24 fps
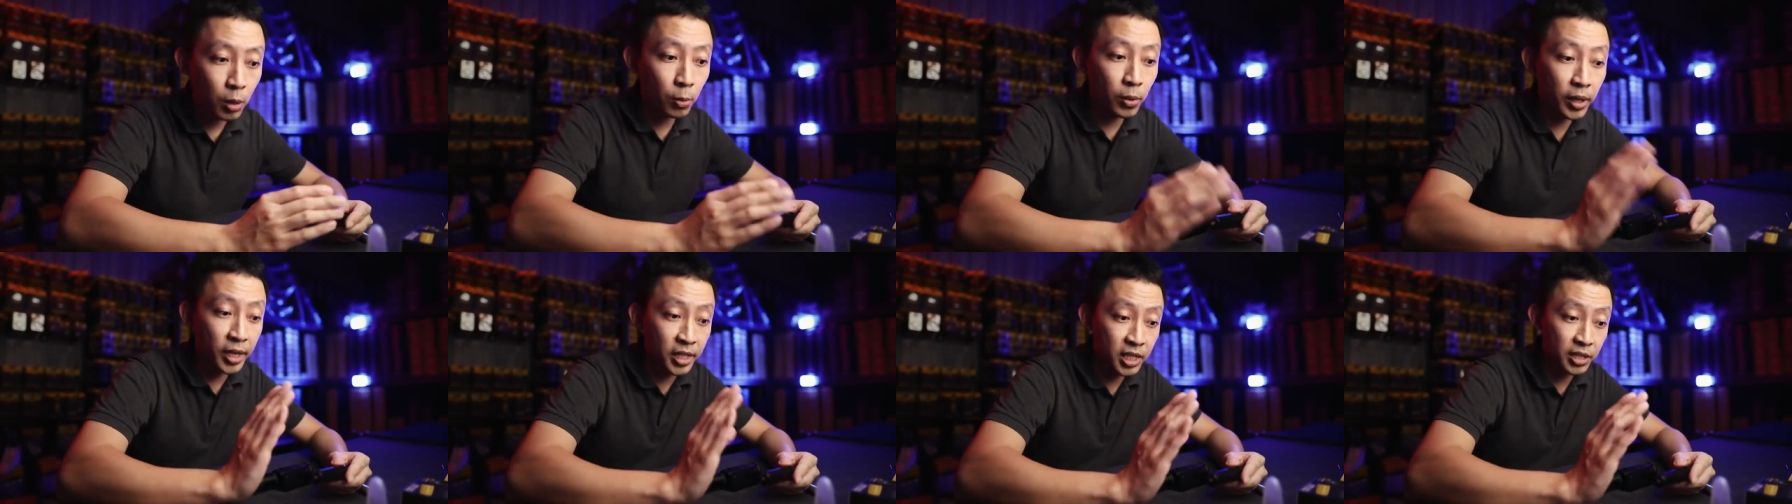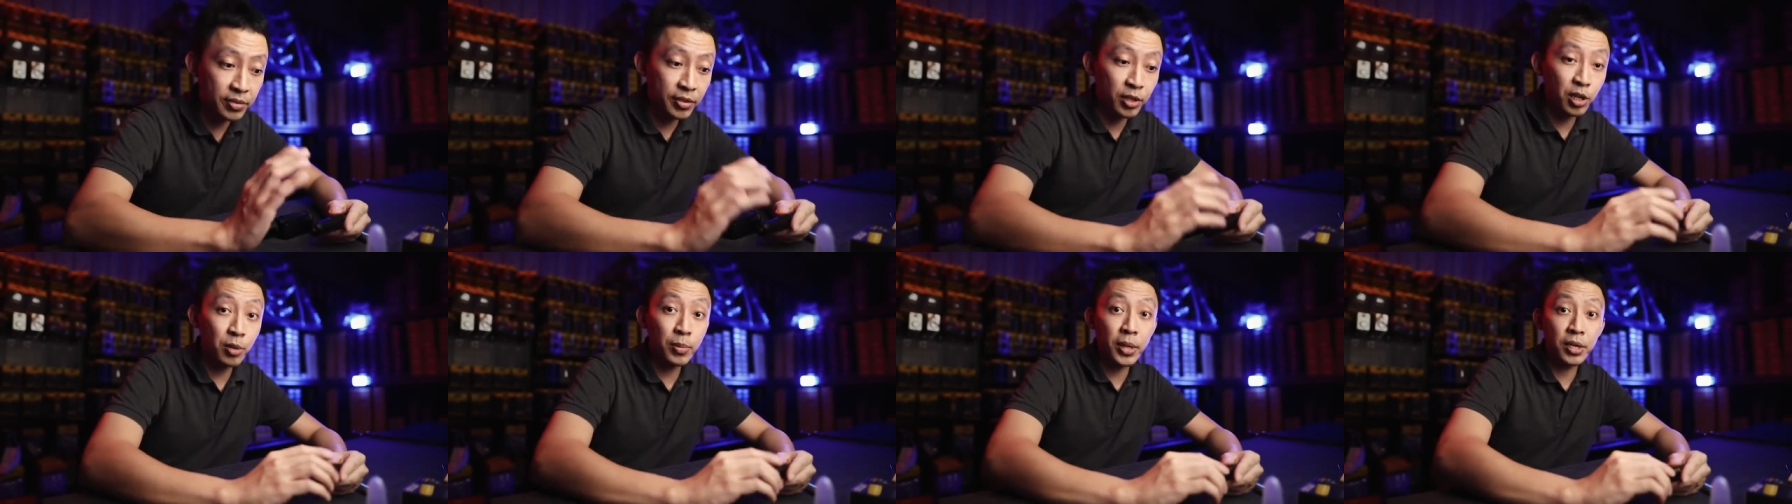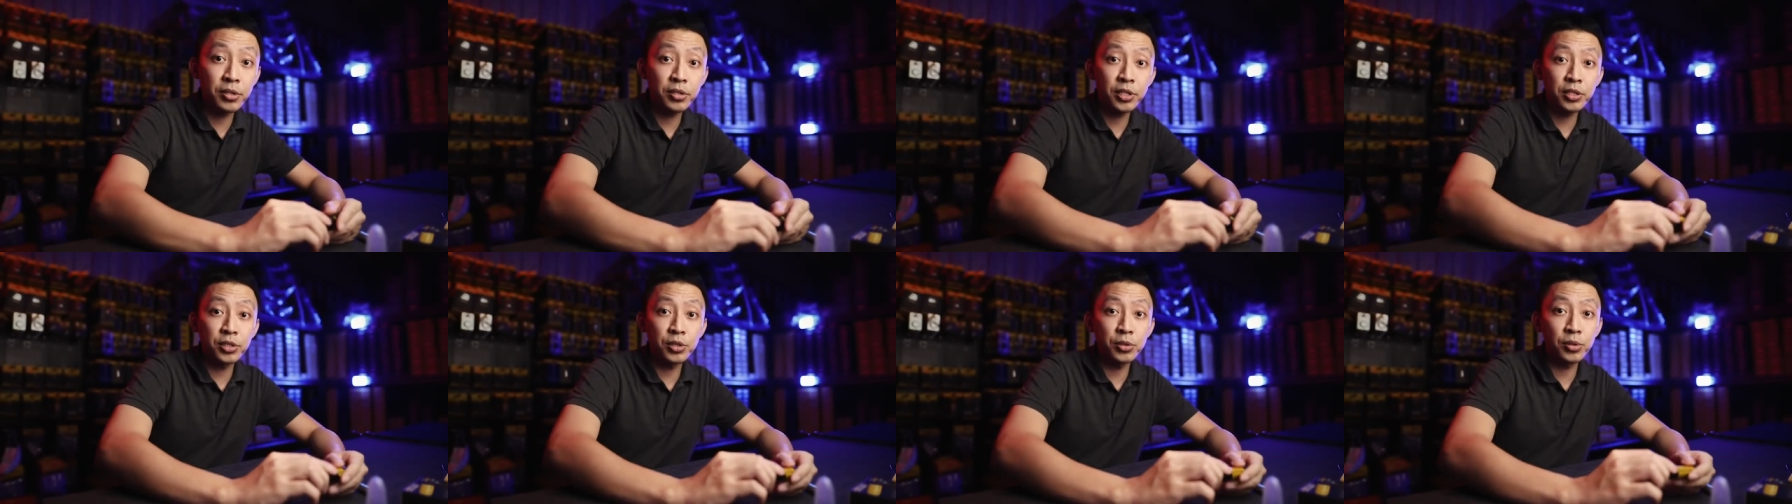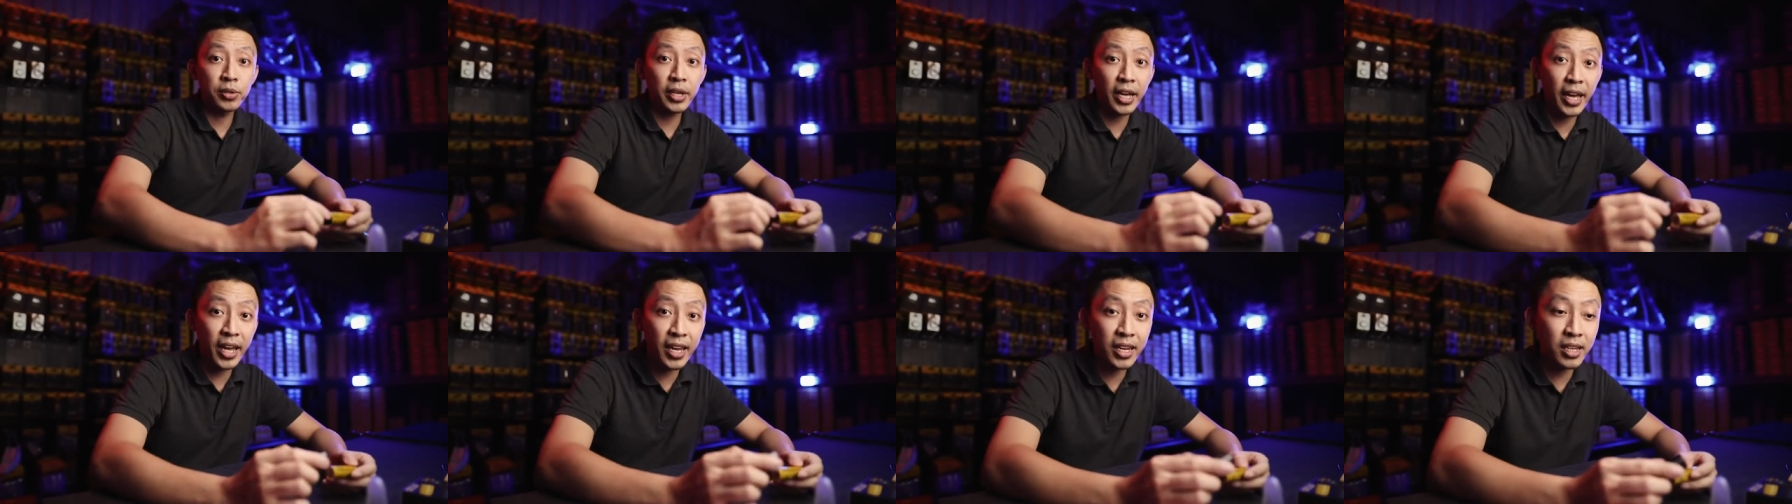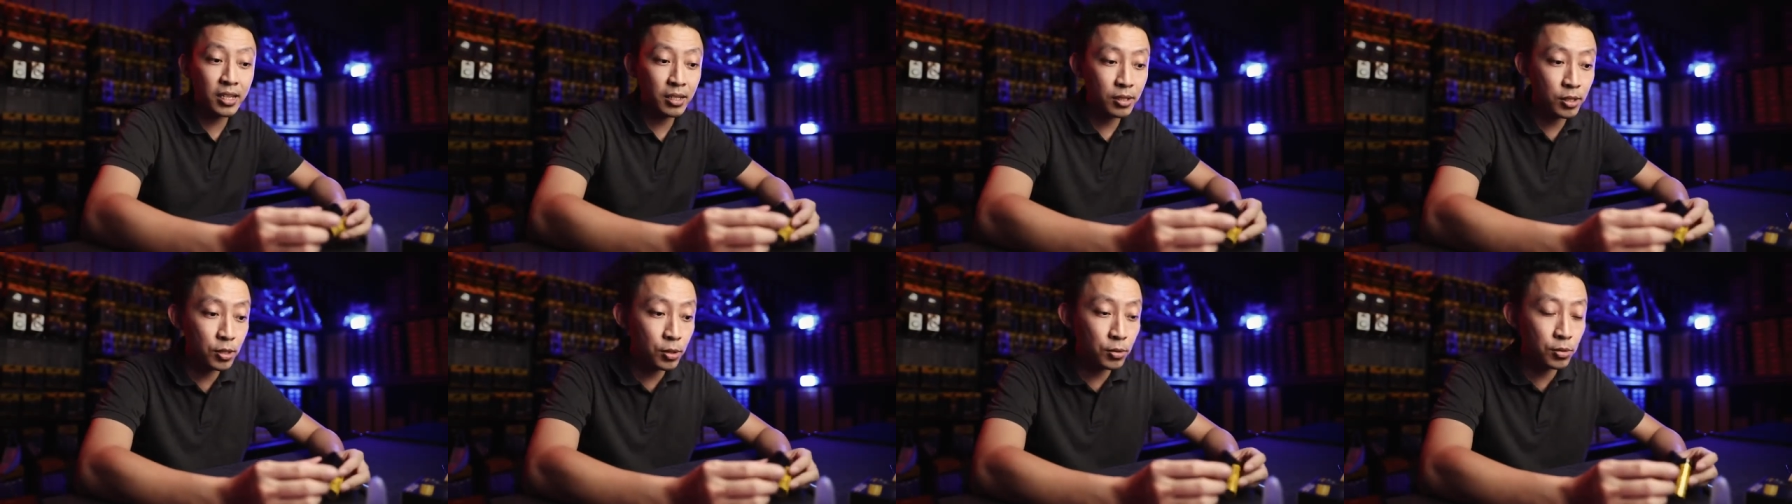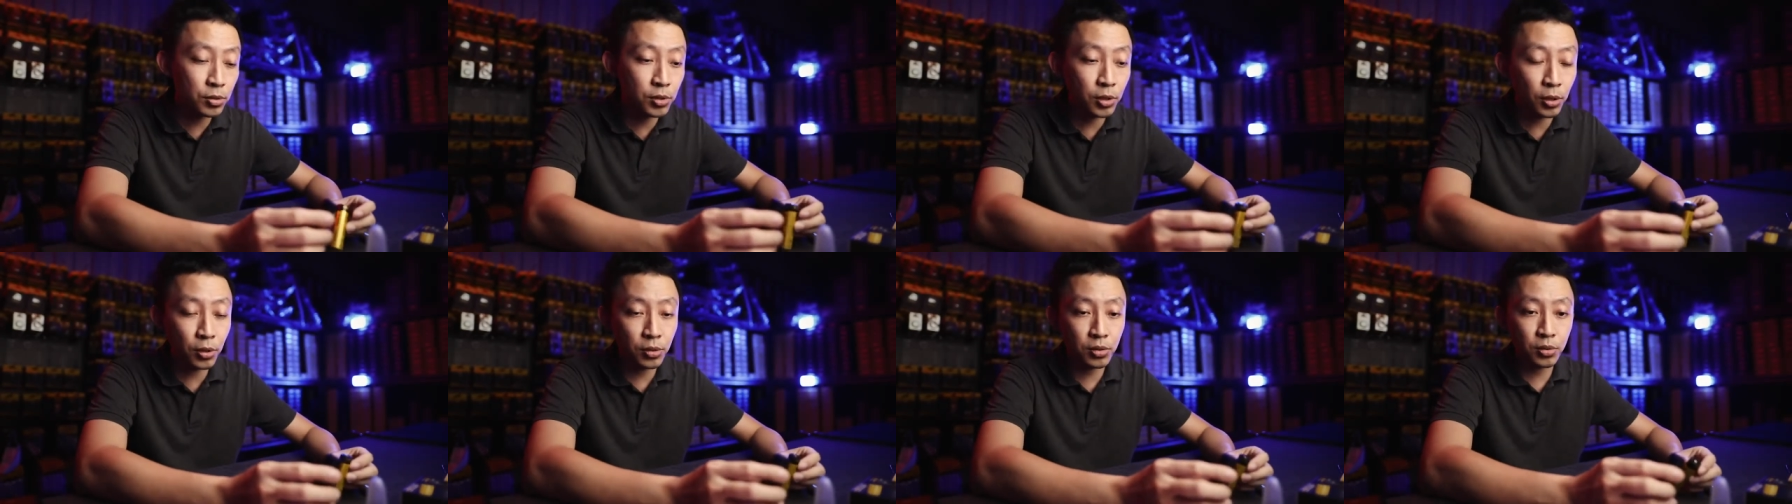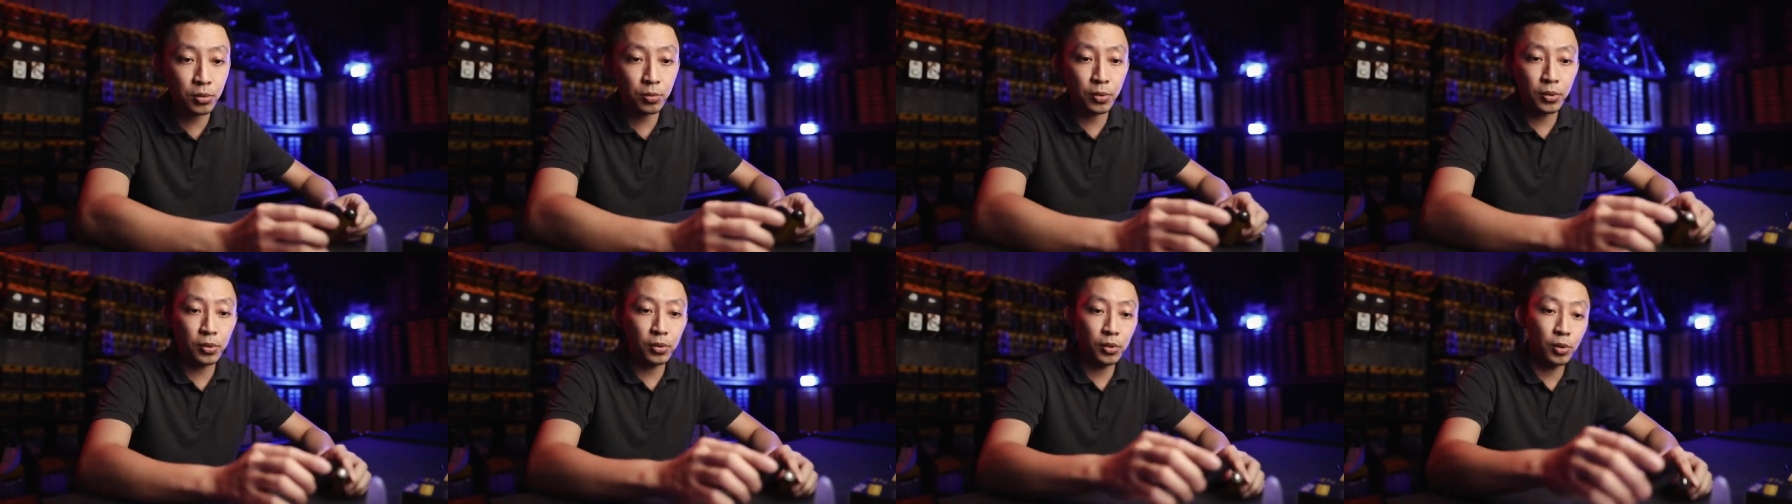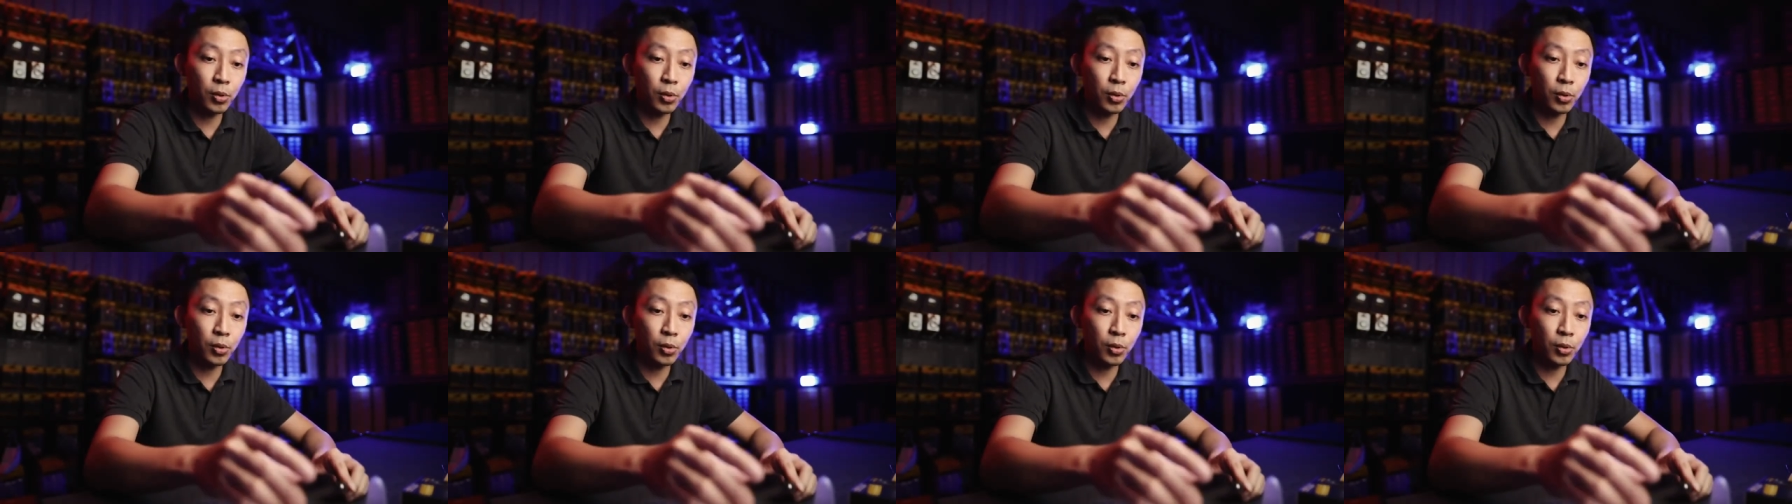18650 batteries, you can use those.